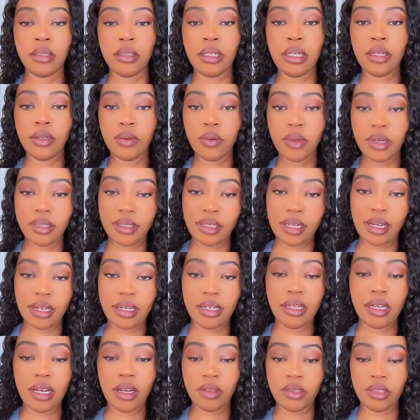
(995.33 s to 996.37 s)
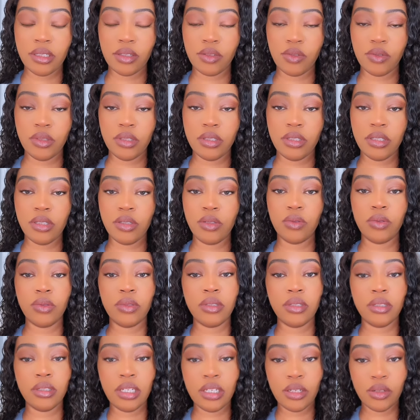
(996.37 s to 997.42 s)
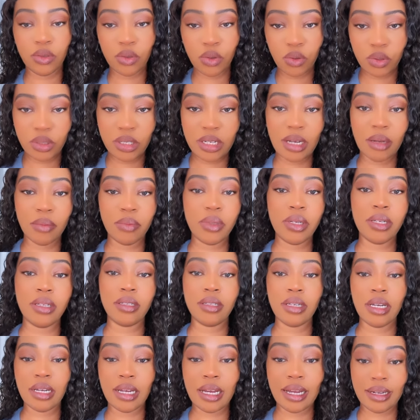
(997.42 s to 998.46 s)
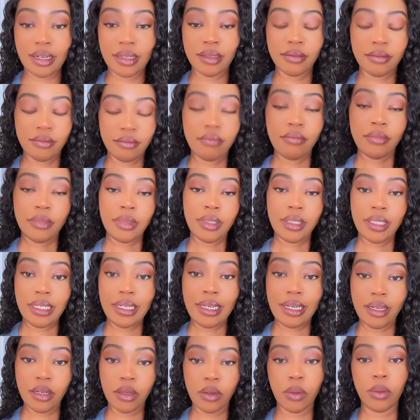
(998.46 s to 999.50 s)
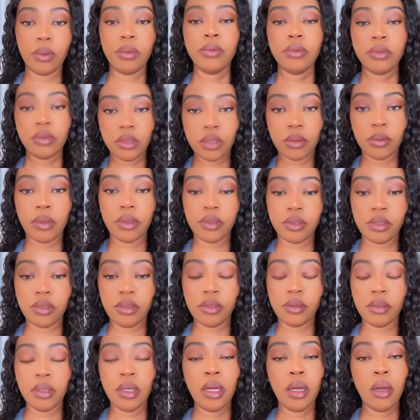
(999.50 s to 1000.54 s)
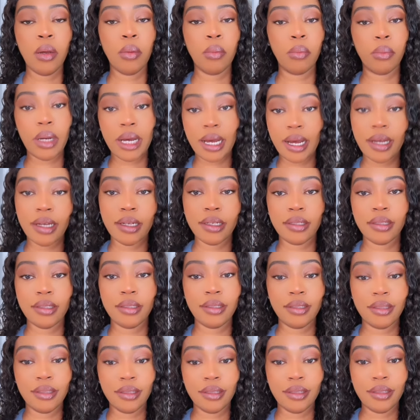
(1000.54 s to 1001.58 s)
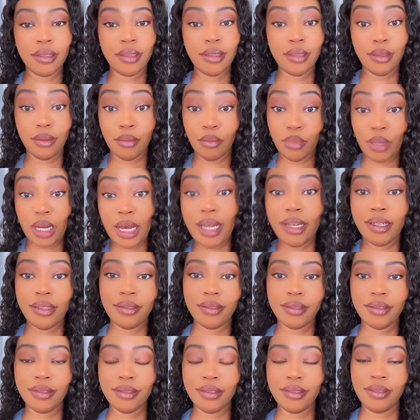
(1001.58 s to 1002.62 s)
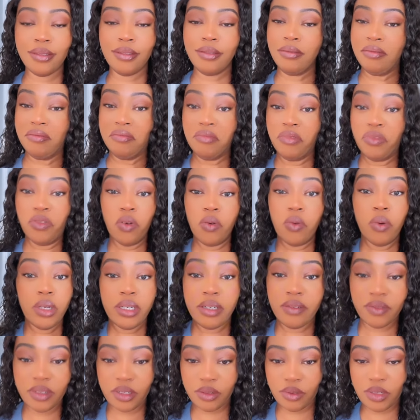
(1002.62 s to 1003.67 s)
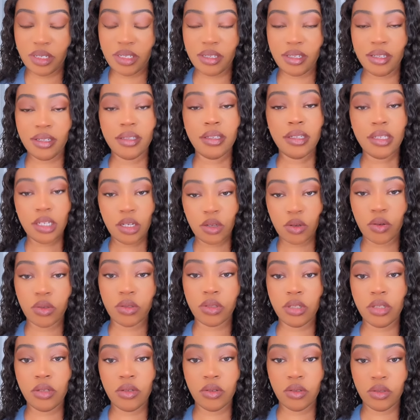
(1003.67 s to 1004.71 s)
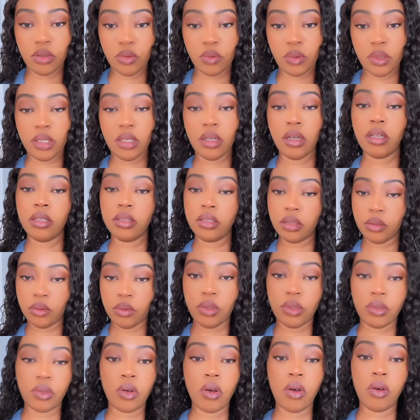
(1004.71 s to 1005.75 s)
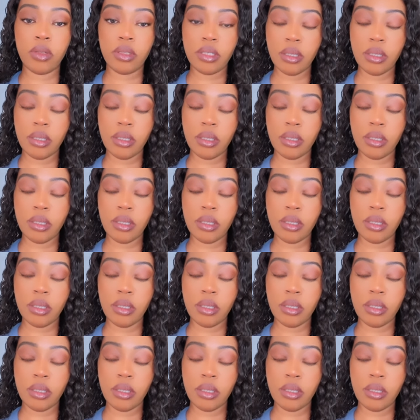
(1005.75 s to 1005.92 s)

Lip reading: They know exactly how they are treating you. They know they are being an A-O towards you. But, for whatever reason, they continue doing it until you call